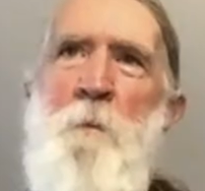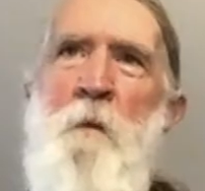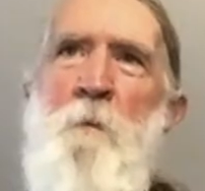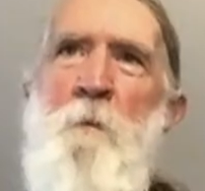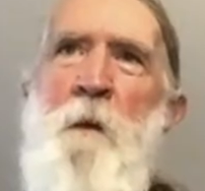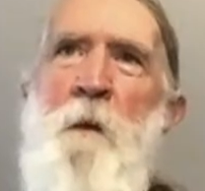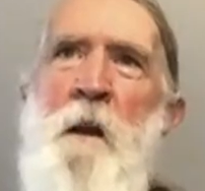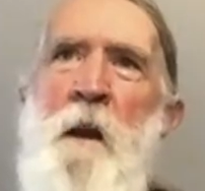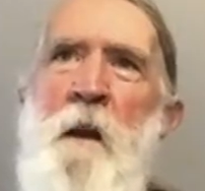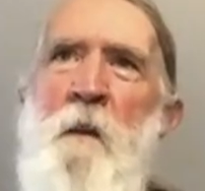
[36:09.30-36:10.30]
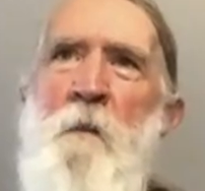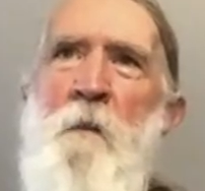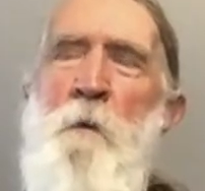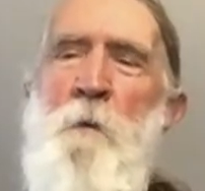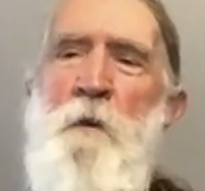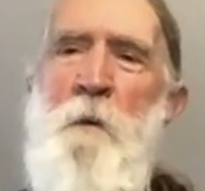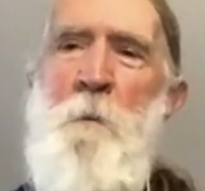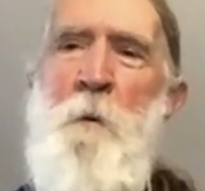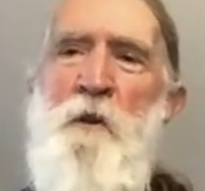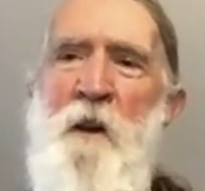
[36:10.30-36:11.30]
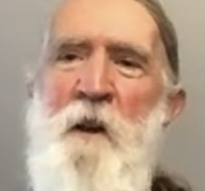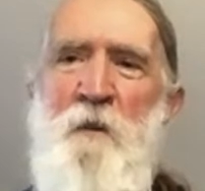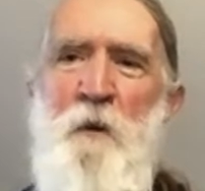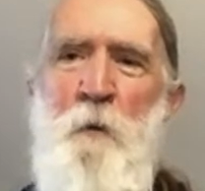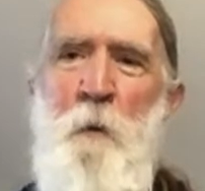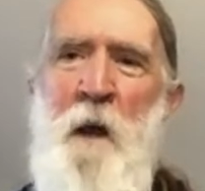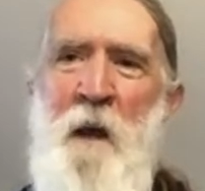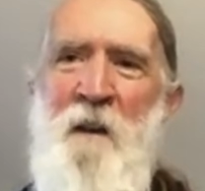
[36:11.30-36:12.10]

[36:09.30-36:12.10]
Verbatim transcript: up to feed and the rufous hummingbird chases it away,